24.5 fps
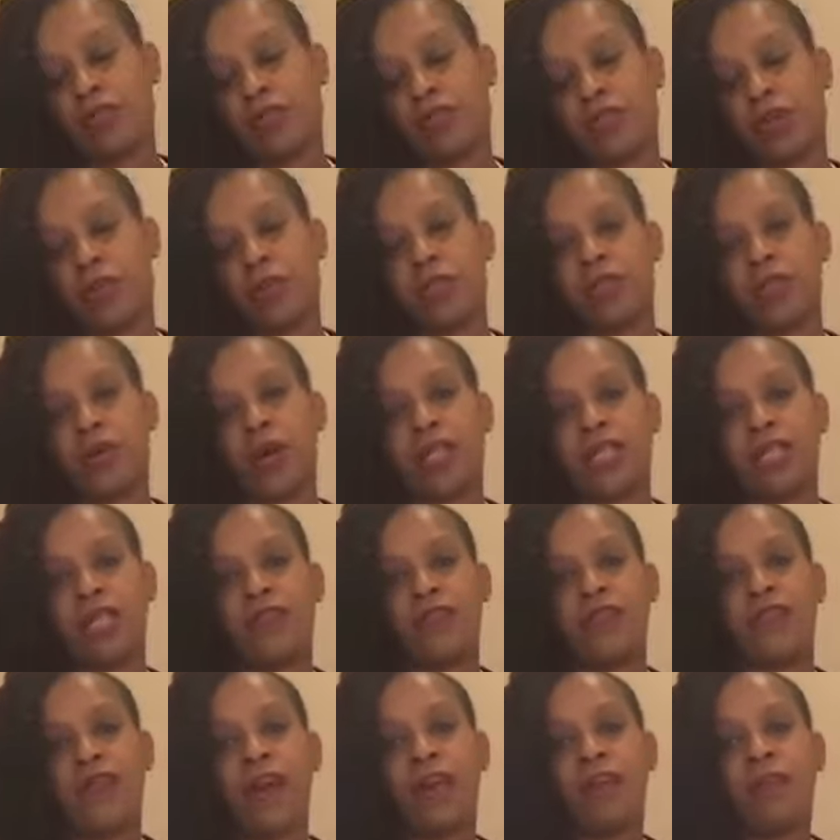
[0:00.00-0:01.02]
the strip, so I
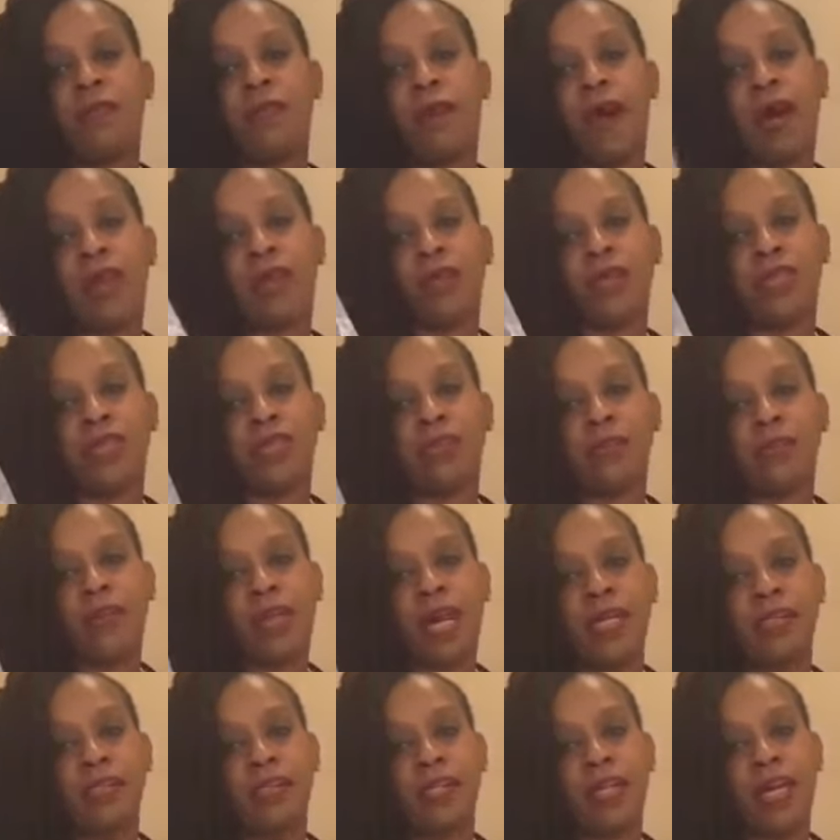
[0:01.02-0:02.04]
did find a bottle. It's a
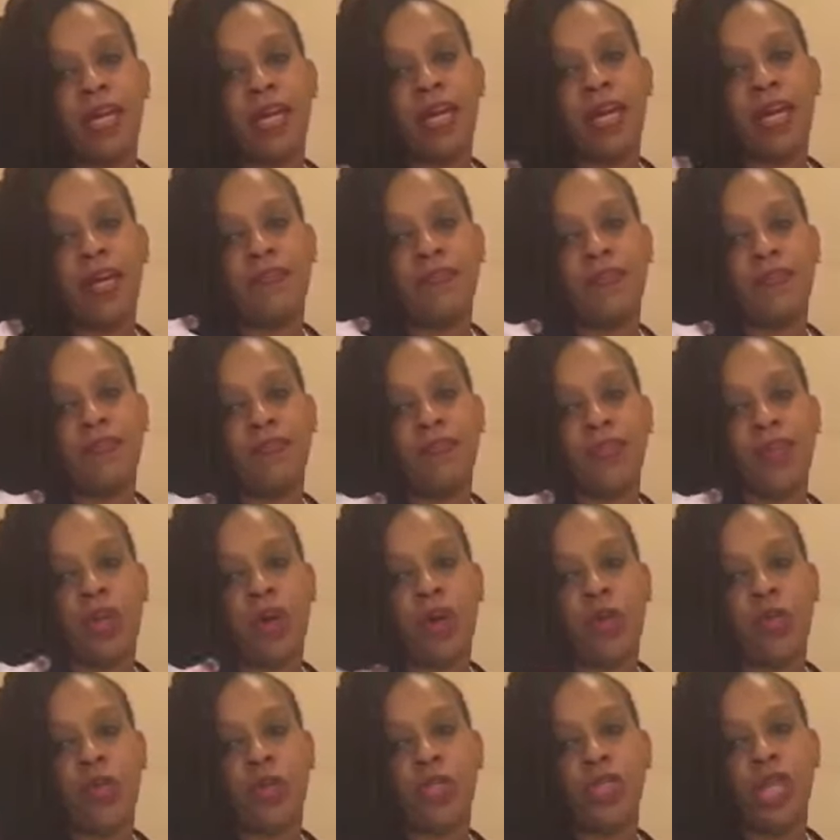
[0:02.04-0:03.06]
plastic even
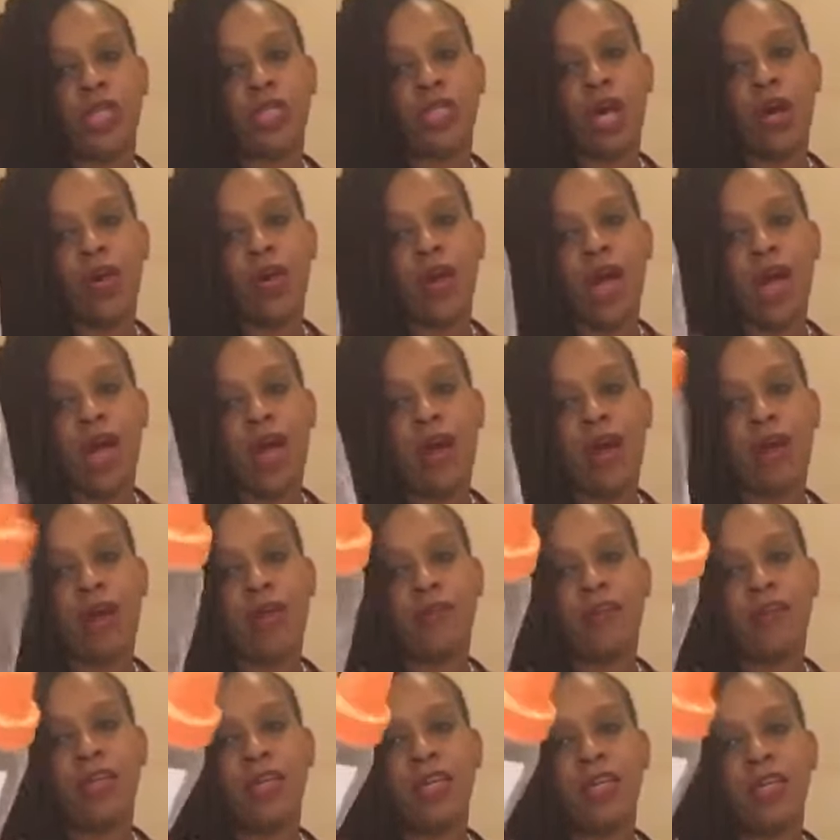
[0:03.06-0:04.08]
flow, which I don't
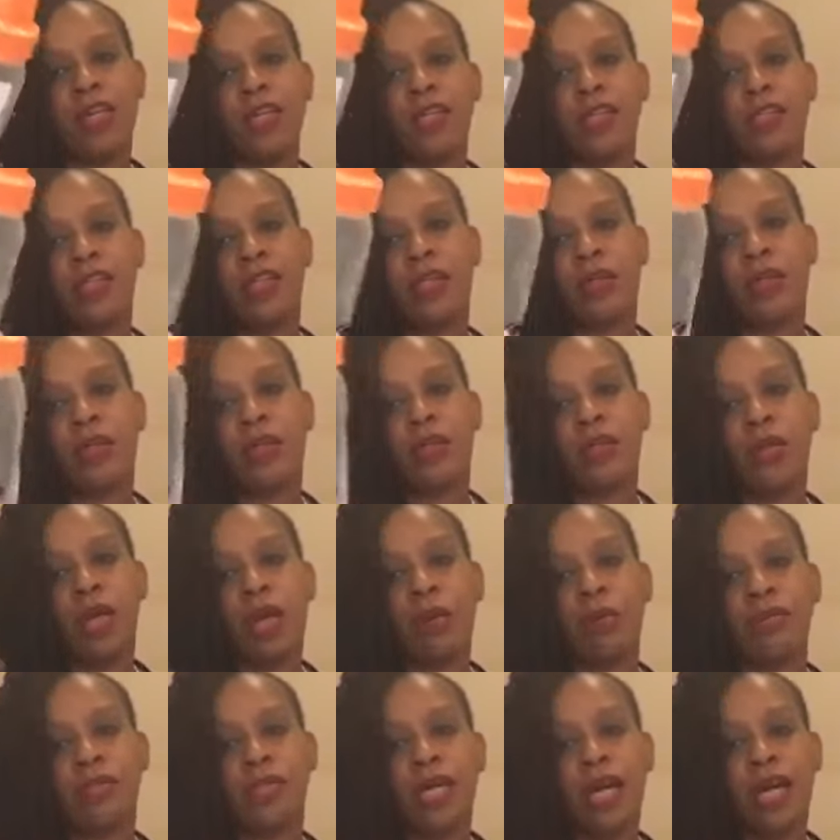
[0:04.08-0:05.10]
have, so
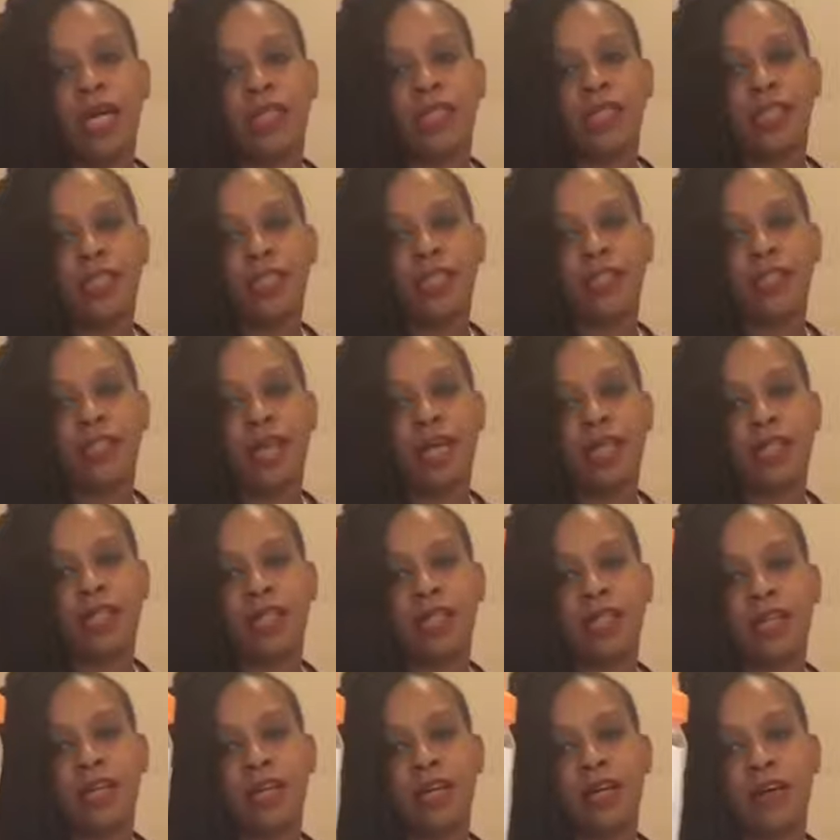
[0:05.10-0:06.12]
that was nice. It looks like
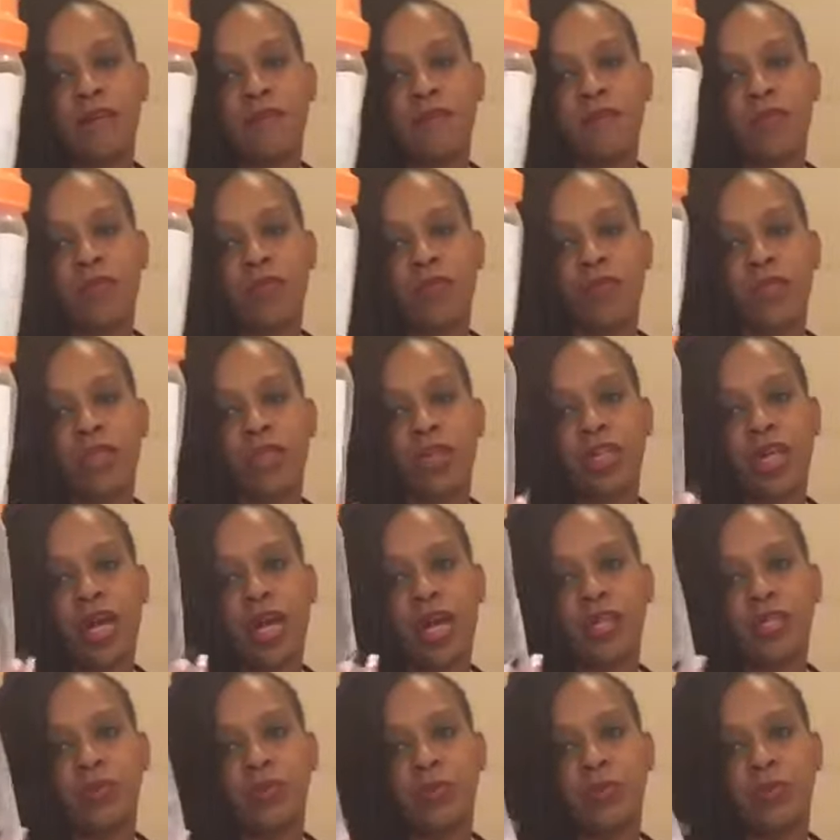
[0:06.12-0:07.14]
the, um, the
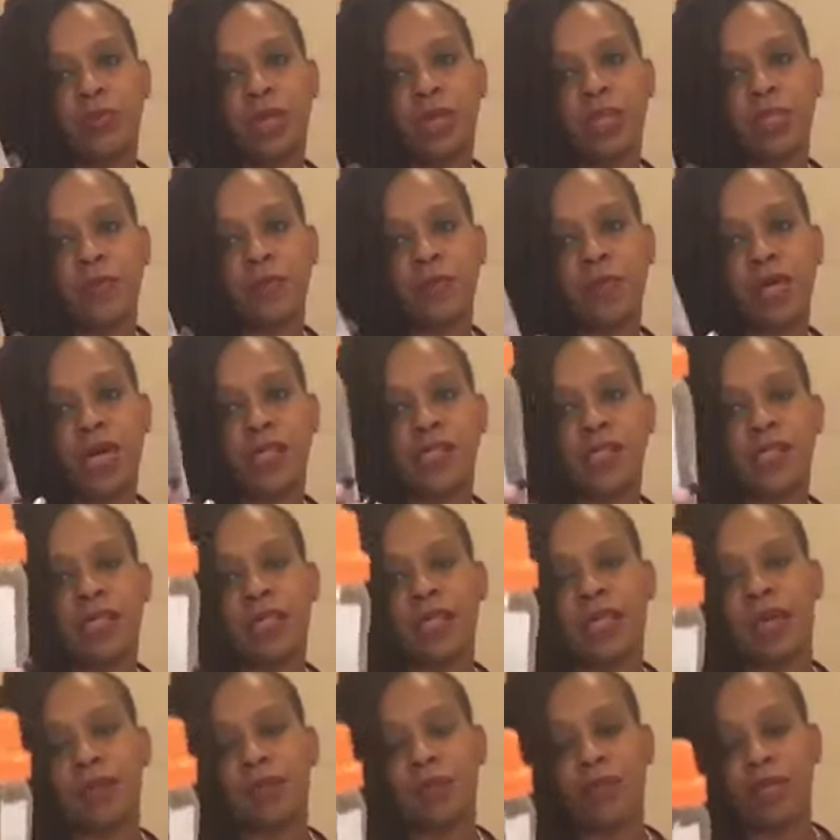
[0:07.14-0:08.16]
glass one, but it's plastic,
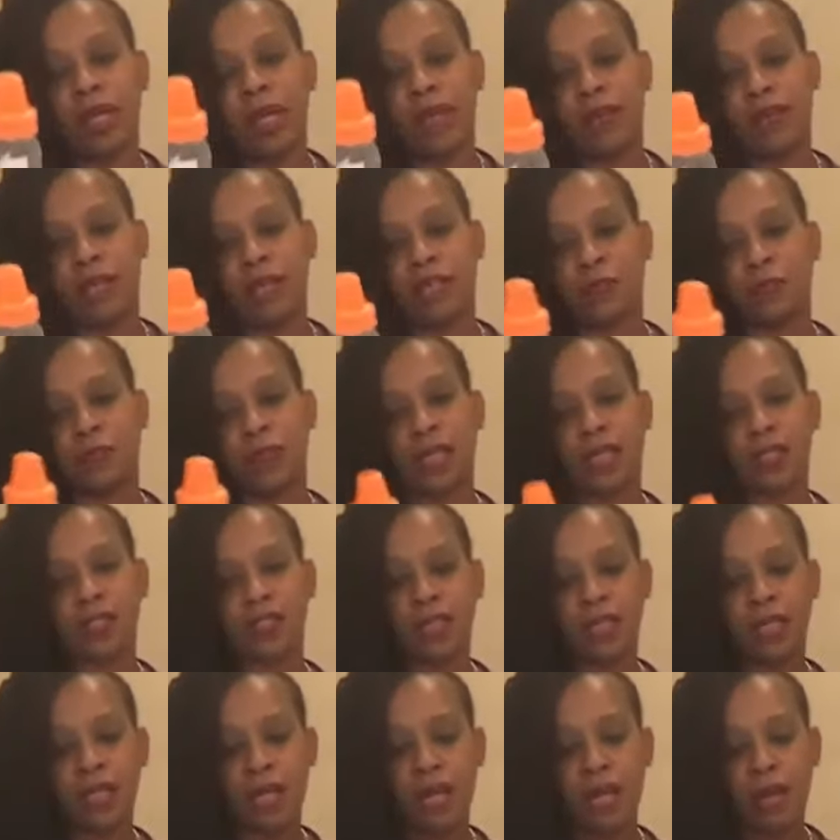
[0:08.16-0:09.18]
and I'm glad that it's
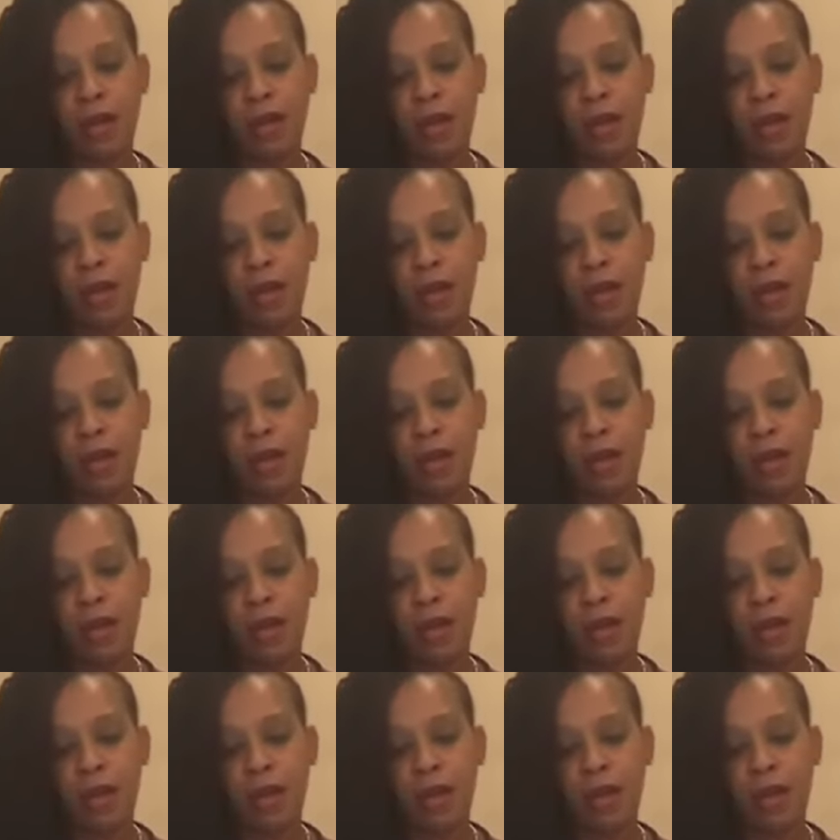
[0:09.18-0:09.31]
plastic.